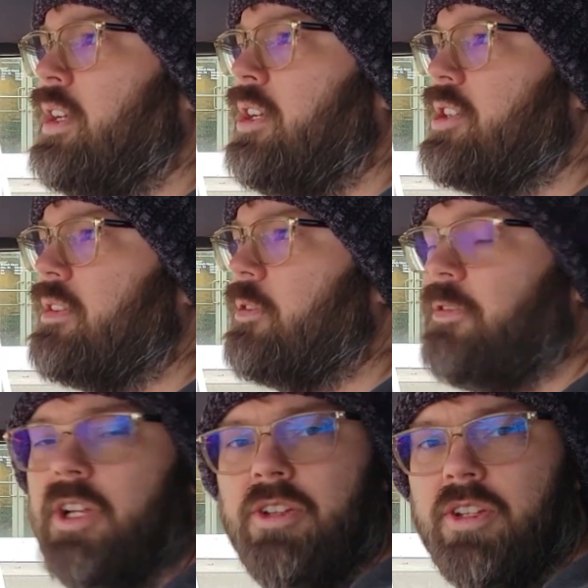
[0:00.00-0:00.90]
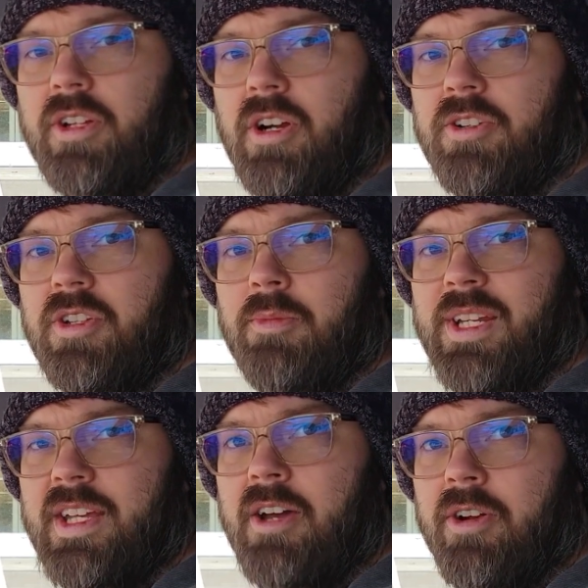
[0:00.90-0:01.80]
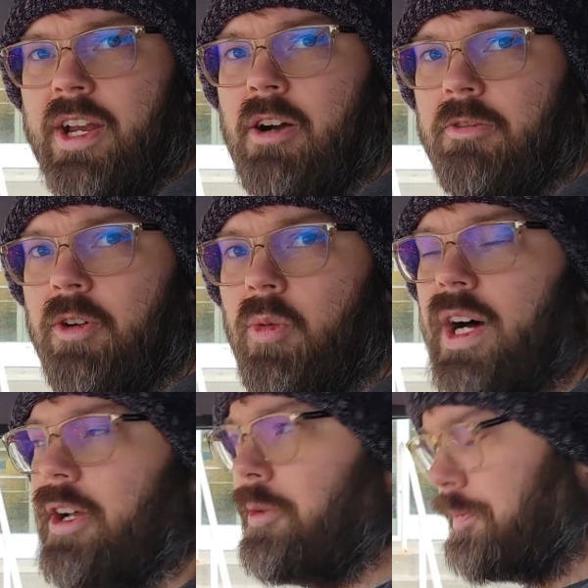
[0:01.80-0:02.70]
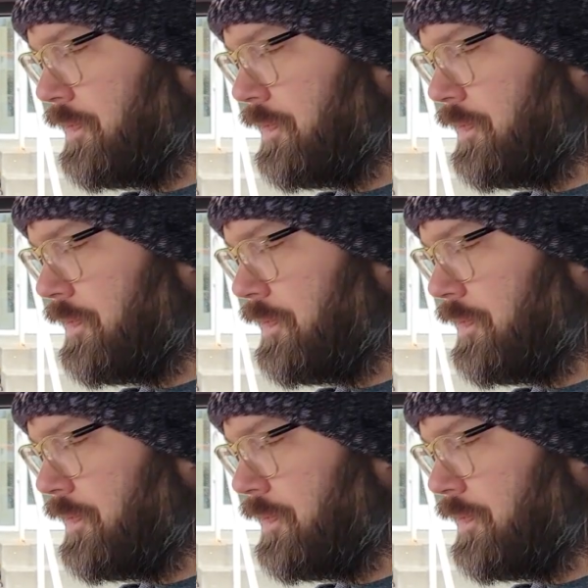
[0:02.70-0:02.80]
you just have to figure that the car is going to be down and out for a while.